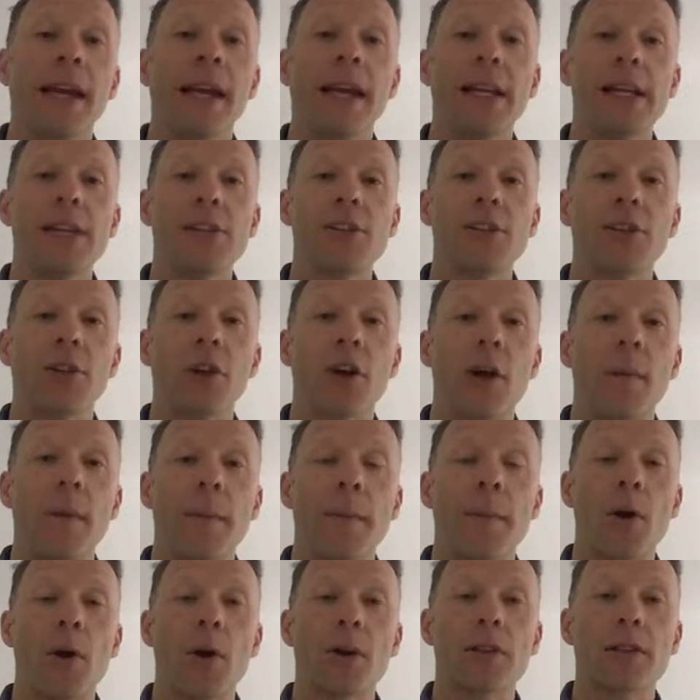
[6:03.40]
into the
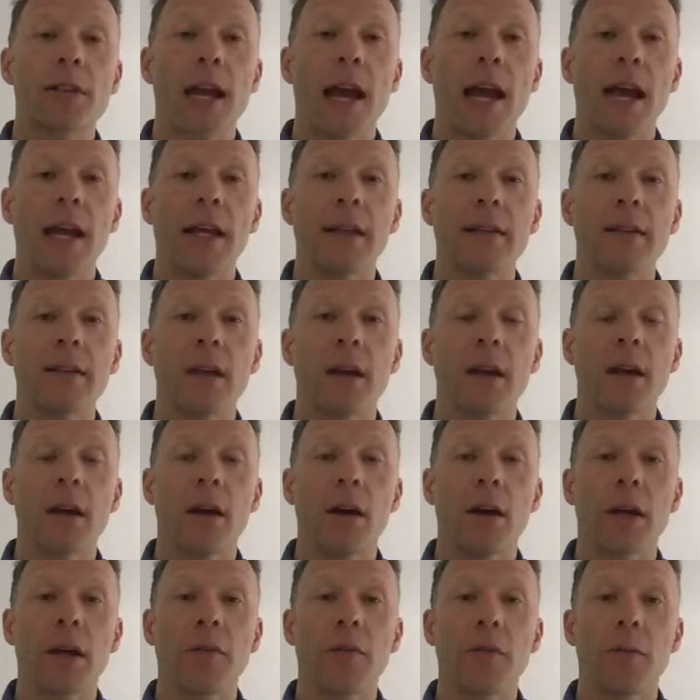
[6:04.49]
comment box, and
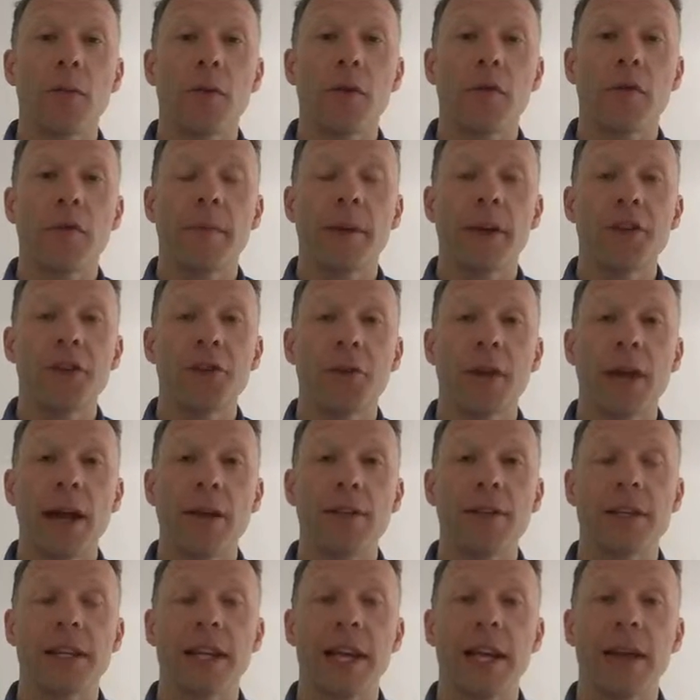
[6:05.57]
I'll give you more information on
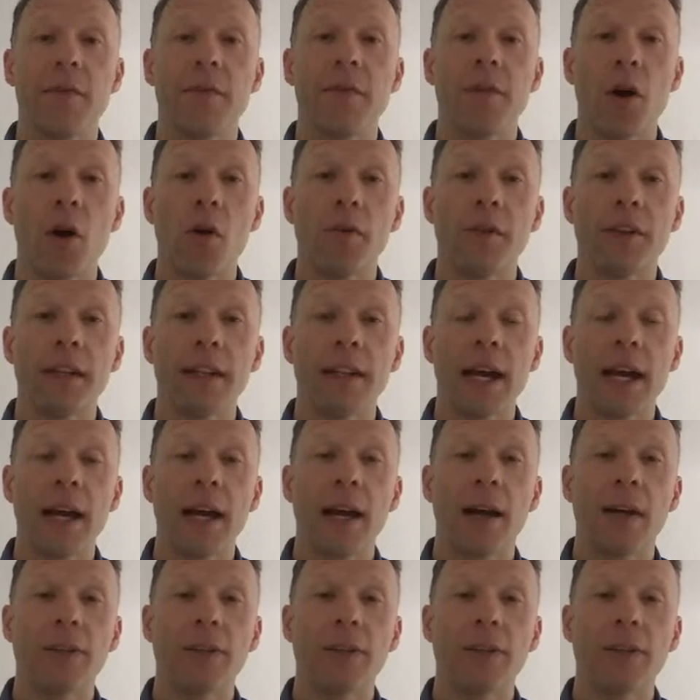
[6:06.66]
how to get involved in that,